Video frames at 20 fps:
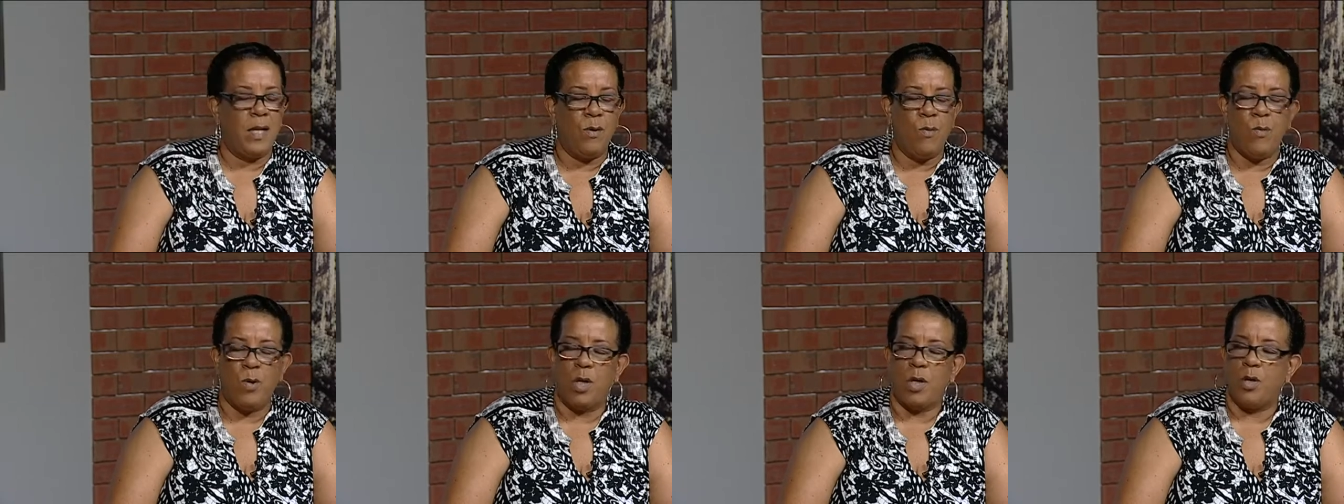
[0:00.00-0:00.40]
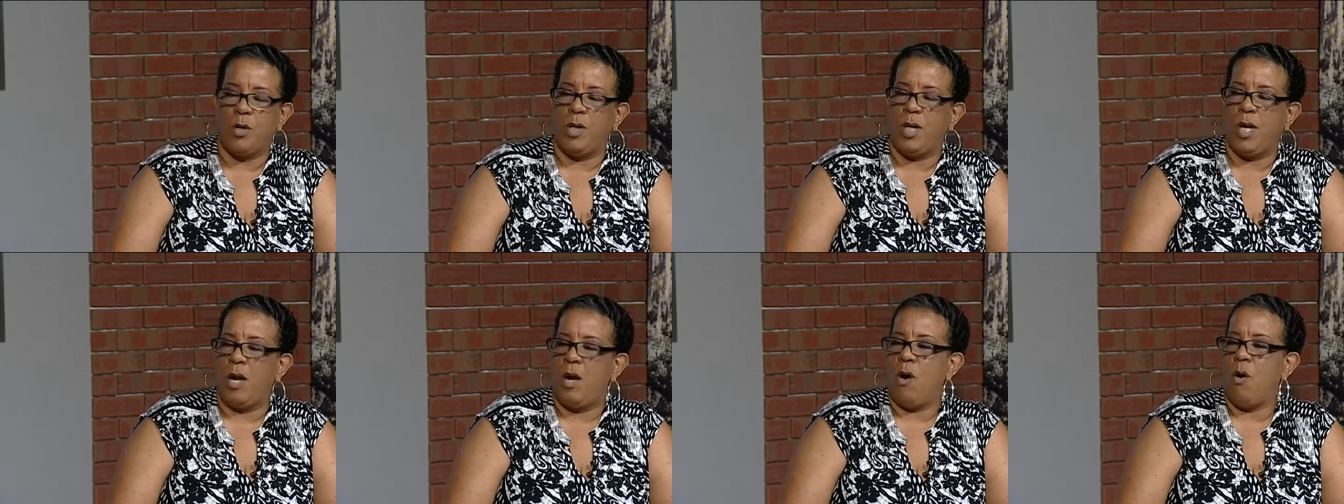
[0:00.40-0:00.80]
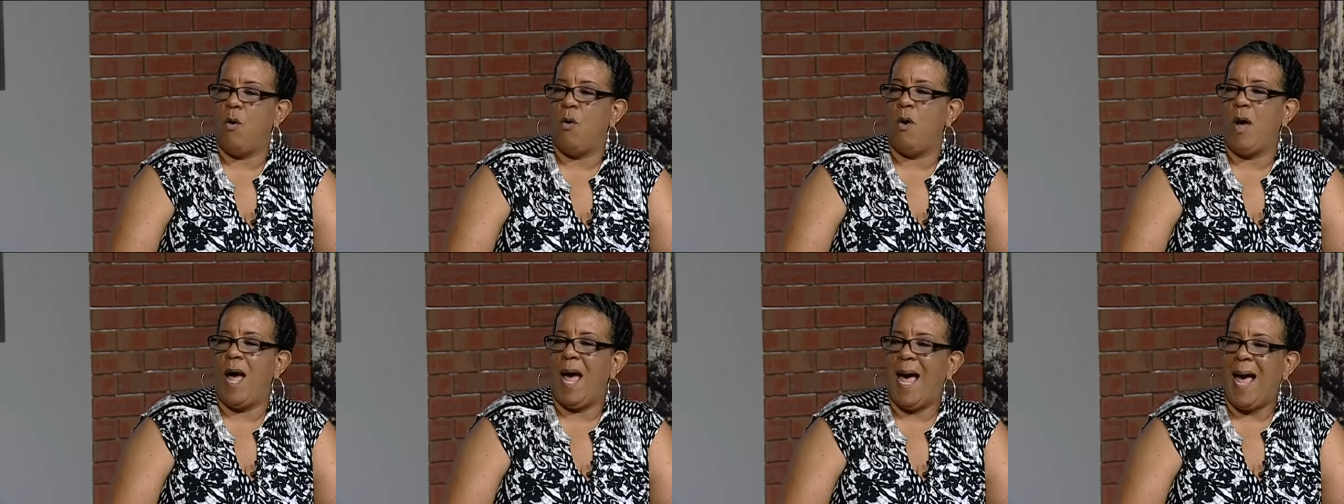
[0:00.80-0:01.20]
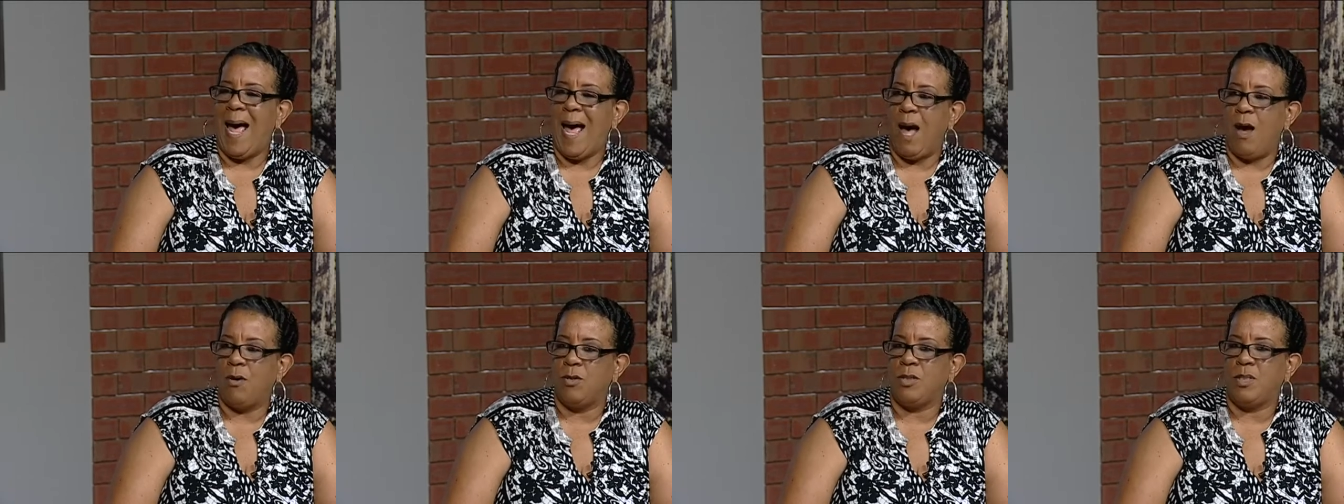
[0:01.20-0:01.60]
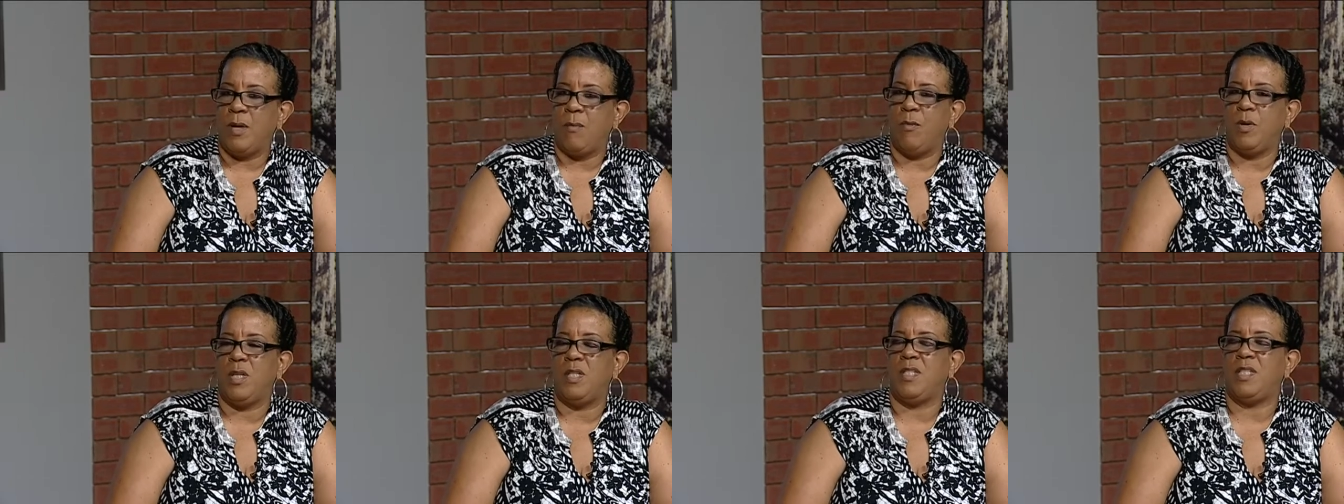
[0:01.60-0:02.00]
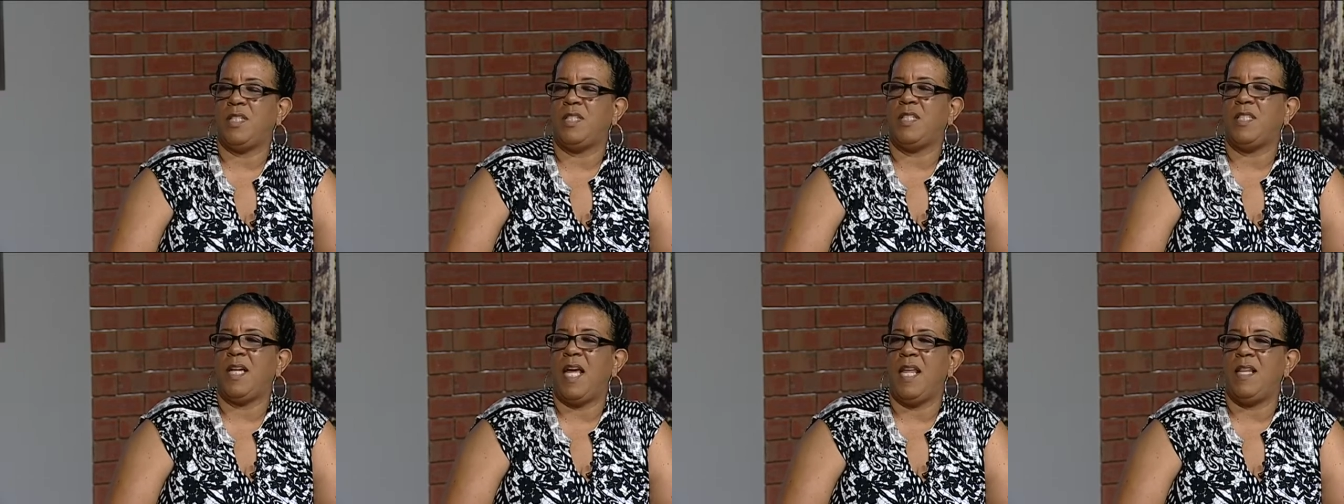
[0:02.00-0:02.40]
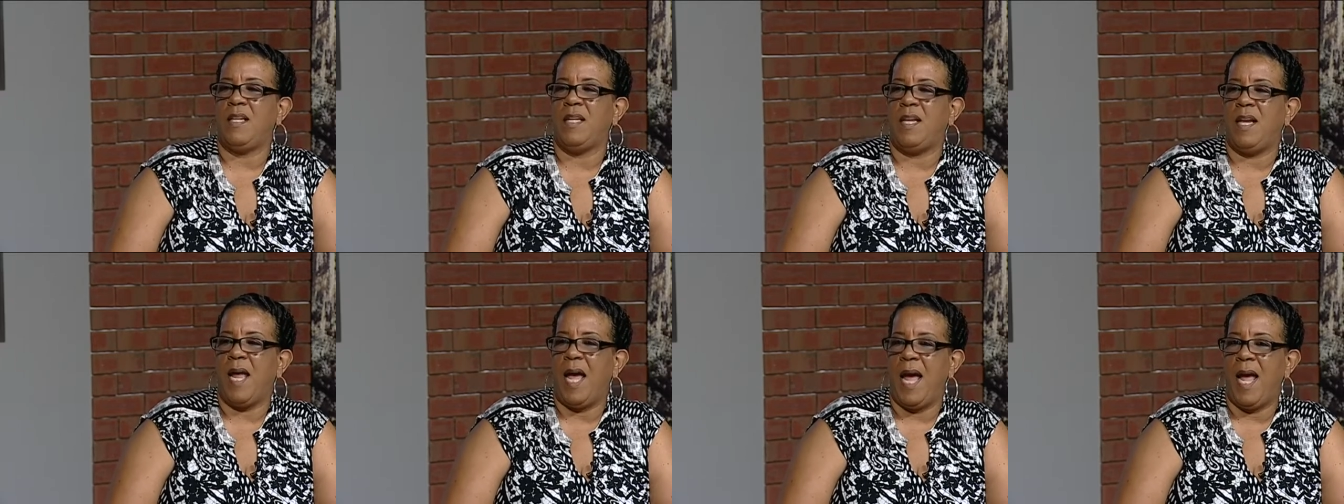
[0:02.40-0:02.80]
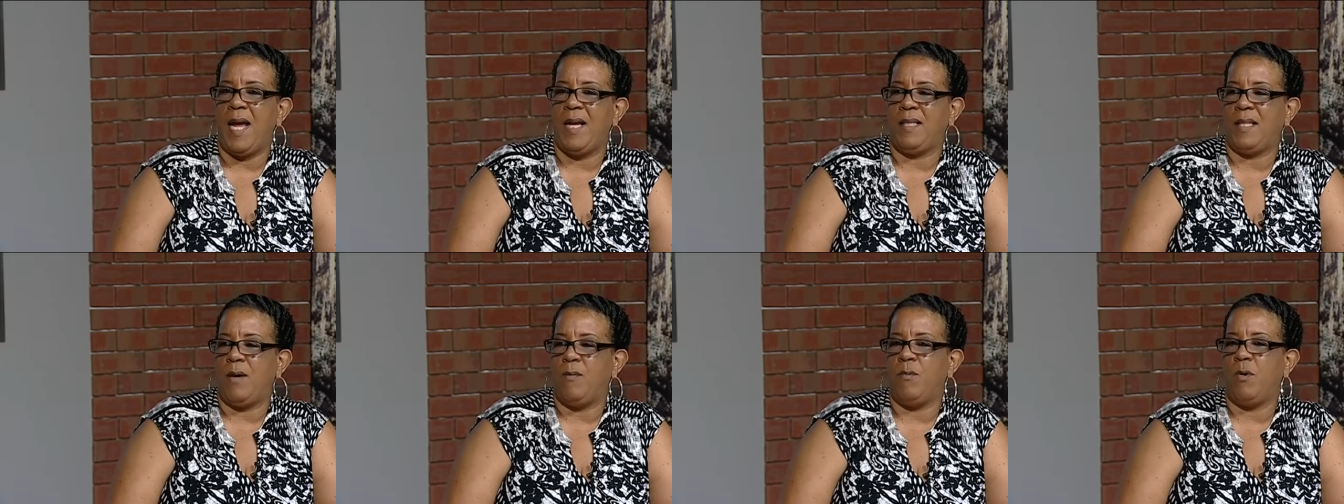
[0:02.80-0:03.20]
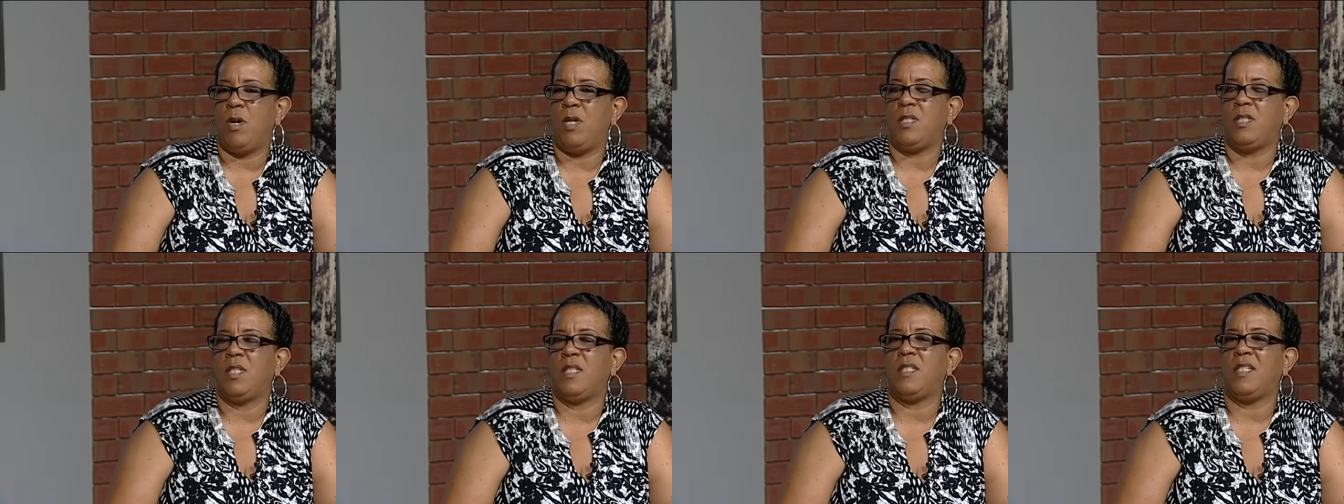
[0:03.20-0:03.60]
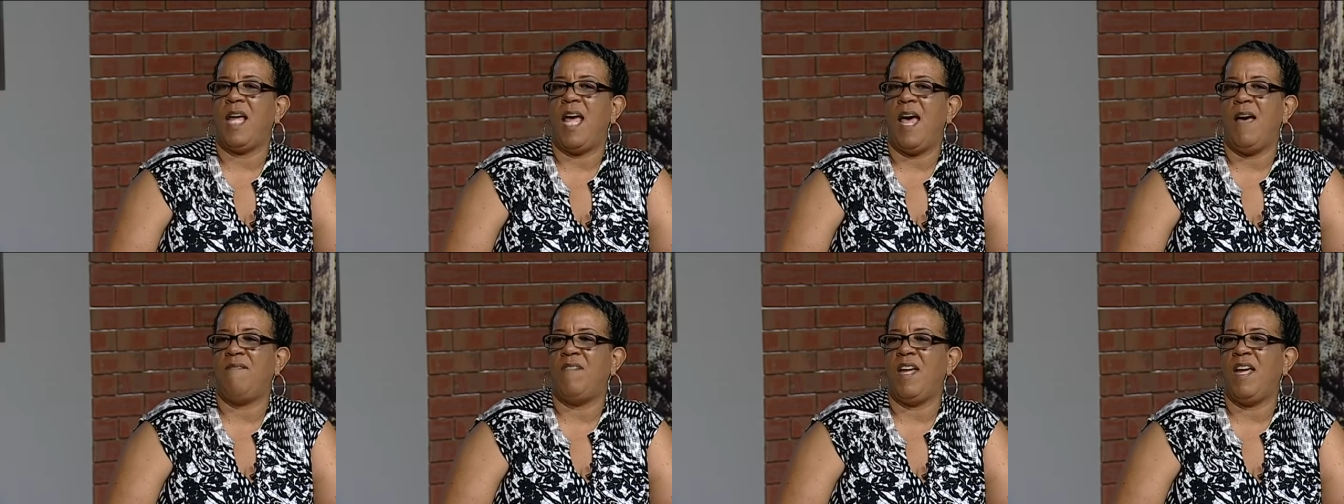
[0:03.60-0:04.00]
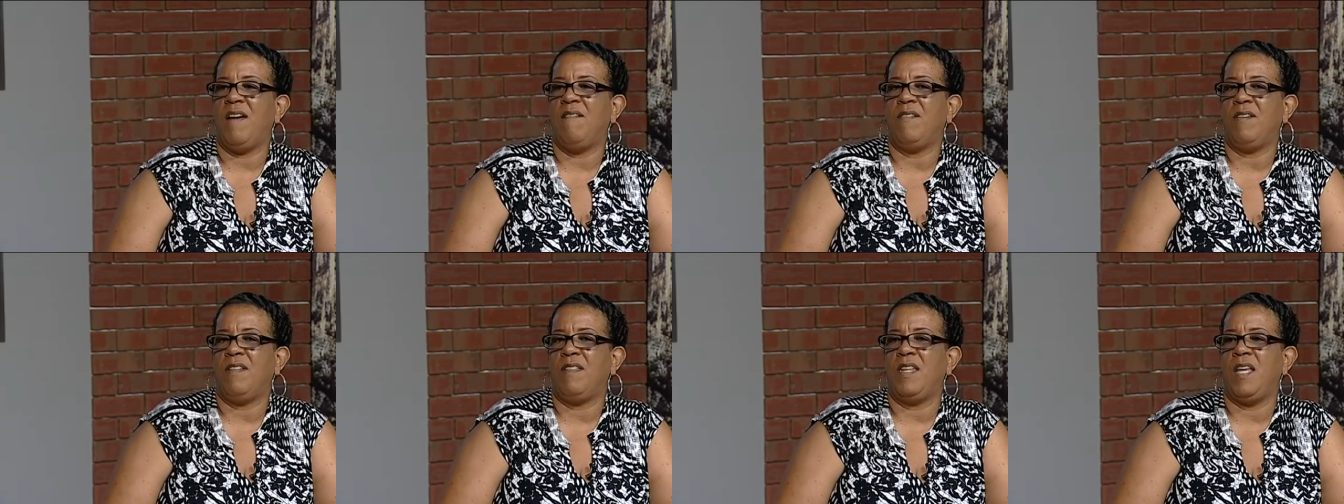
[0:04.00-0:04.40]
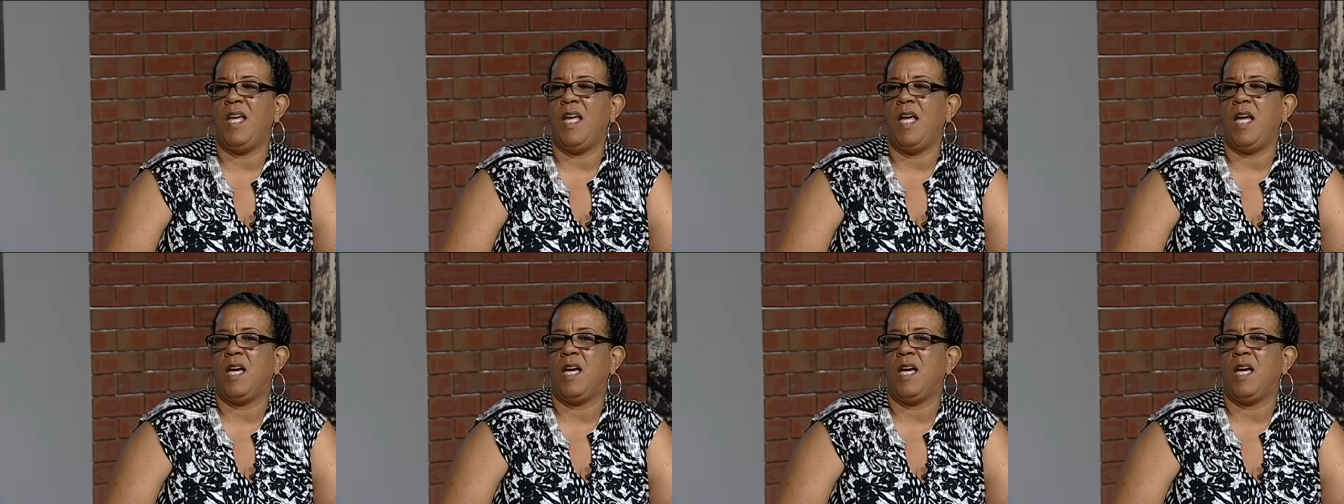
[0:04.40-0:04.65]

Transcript: don't want to go to their own mm-hmm. house. They want to just stay the night. They want to mm-hmm. just have everything